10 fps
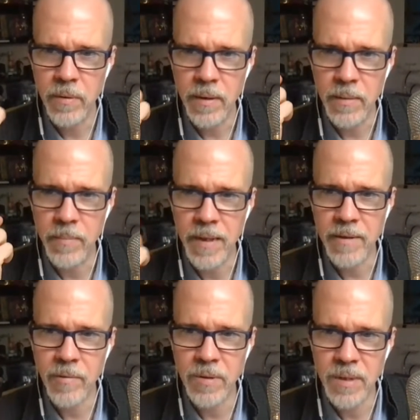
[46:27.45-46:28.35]
and
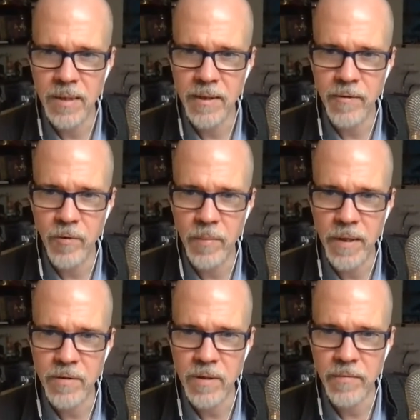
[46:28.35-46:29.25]
Matthew was saying, can you
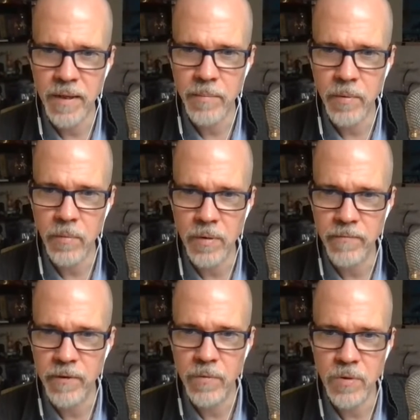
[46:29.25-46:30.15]
imagine if Apple with
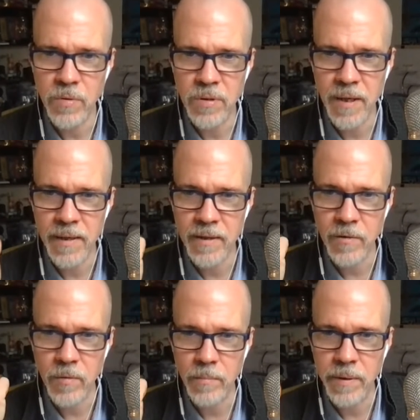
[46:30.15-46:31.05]
future tech could
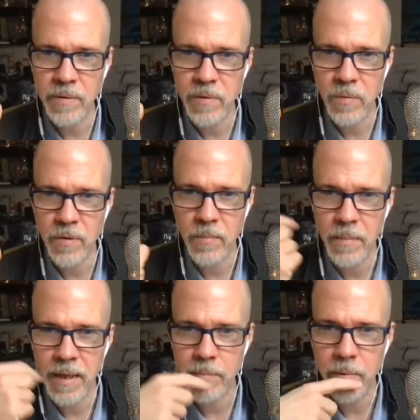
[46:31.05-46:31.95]
do a build-to-order
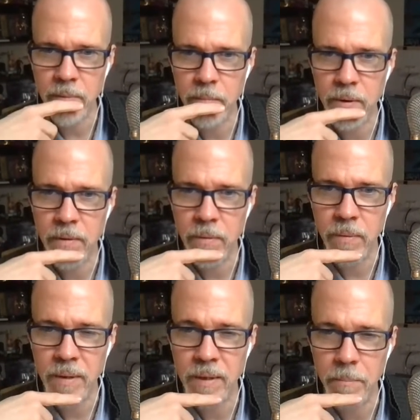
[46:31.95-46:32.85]
MacBook Pro
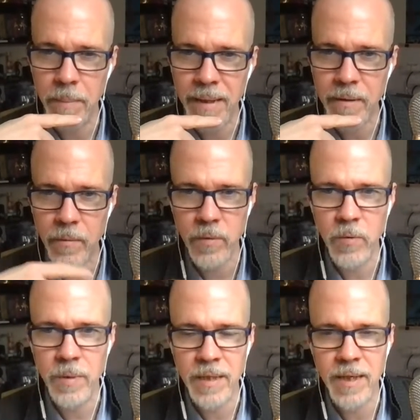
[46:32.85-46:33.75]
in the back
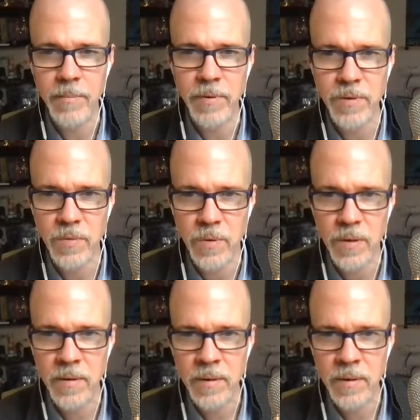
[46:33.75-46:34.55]
room of the Apple Store?